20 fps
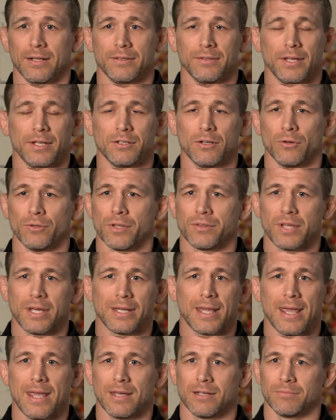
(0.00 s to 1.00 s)
They know that
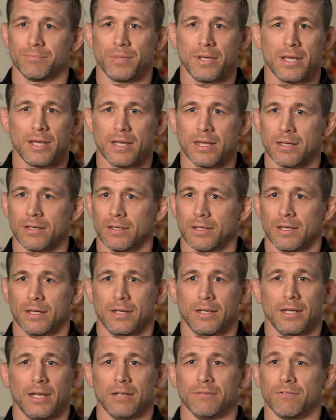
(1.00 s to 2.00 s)
they can't be
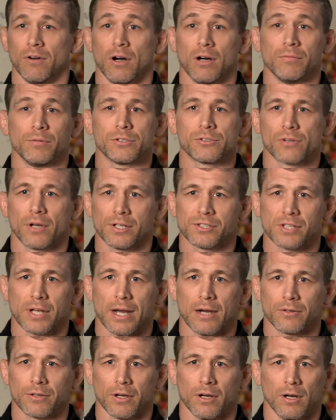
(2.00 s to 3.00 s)
involved with drugs
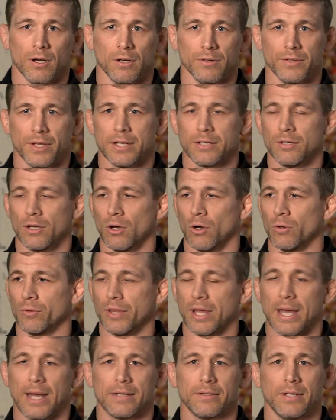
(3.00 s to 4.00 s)
and alcohol. They know
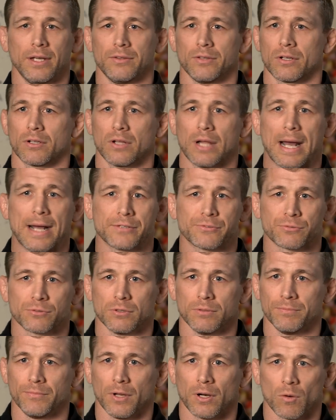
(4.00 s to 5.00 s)
that in the
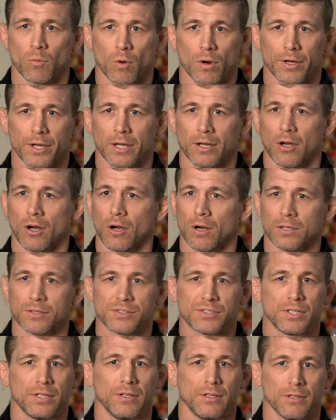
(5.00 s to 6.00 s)
classroom they're working
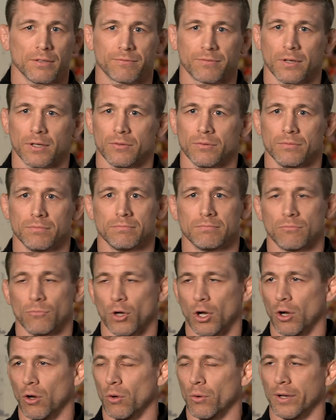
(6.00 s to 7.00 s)
hard, sitting in the front
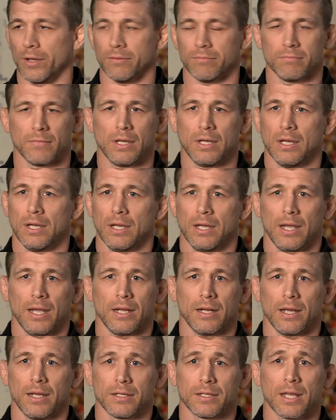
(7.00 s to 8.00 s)
row
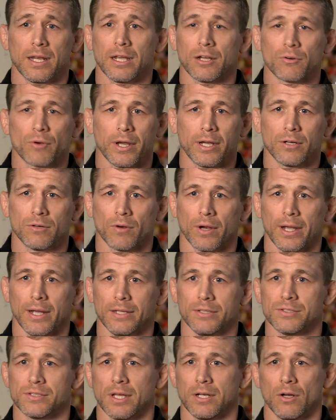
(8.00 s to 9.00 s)
and getting great
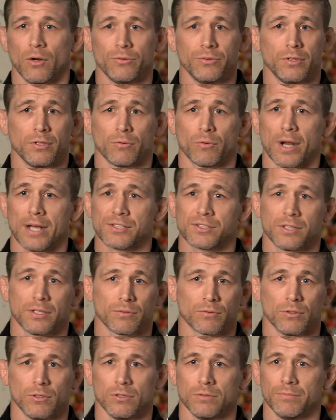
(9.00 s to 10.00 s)
grades. They know in the
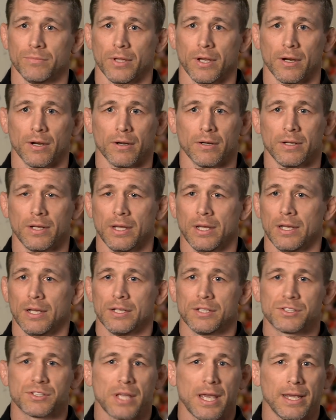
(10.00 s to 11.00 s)
wrestling room they're
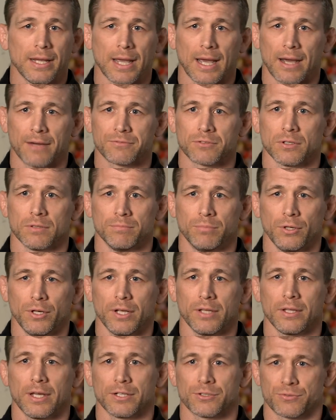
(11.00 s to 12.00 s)
staying after and
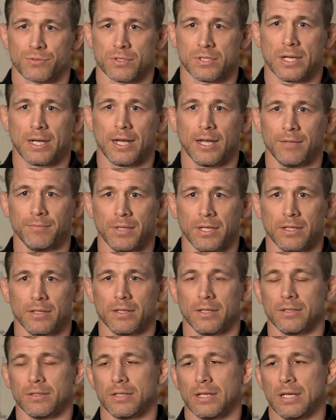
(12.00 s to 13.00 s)
putting the extra time
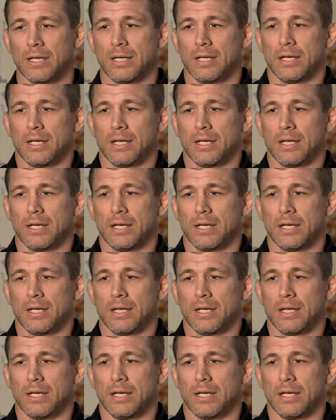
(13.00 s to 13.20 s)
in.